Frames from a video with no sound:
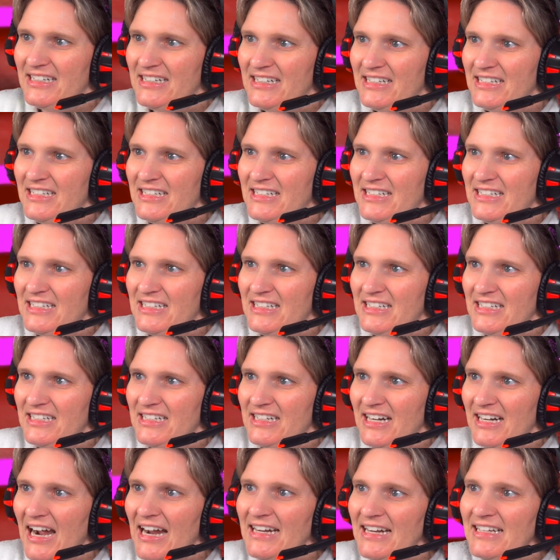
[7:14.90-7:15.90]
below to get
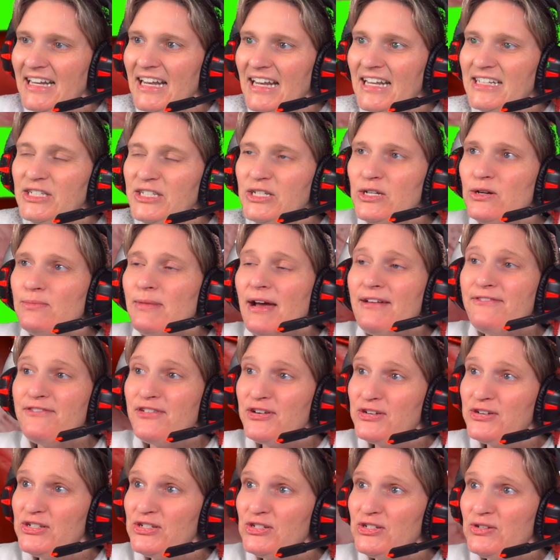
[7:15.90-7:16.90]
it. I did it too, my
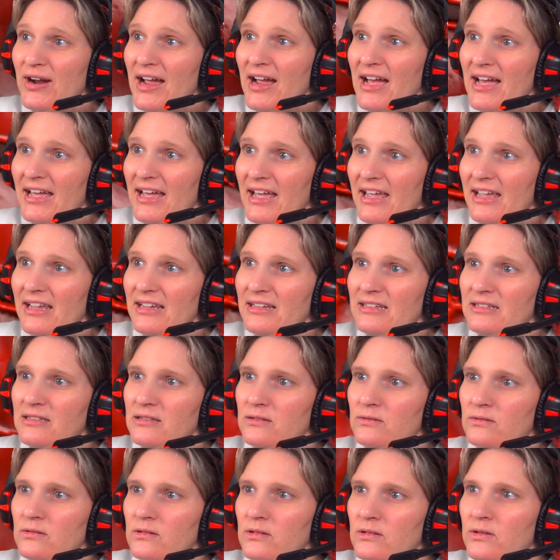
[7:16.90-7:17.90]
first try.
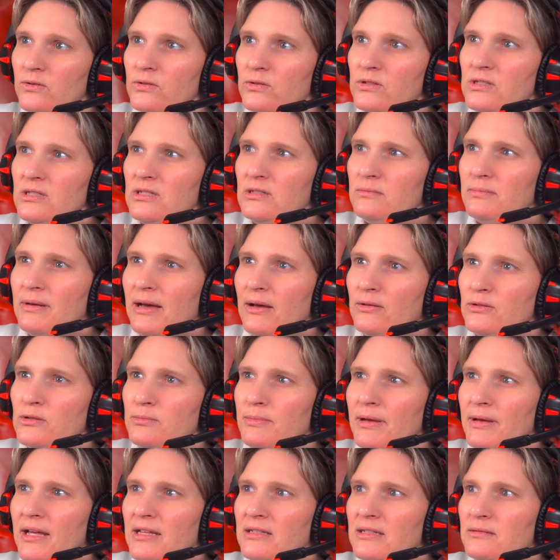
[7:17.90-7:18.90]
Use the bounce
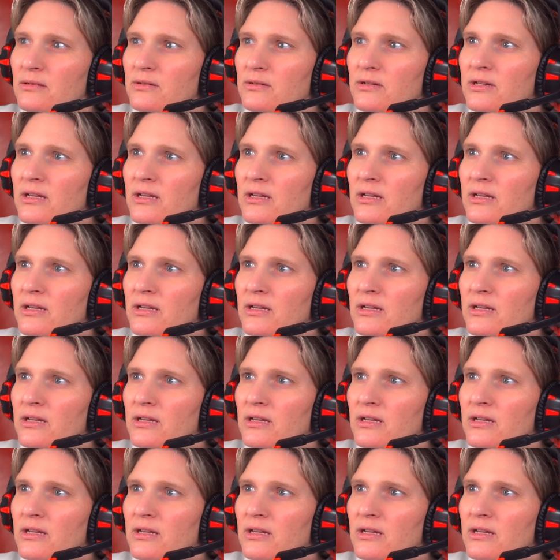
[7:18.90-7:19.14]
pad below.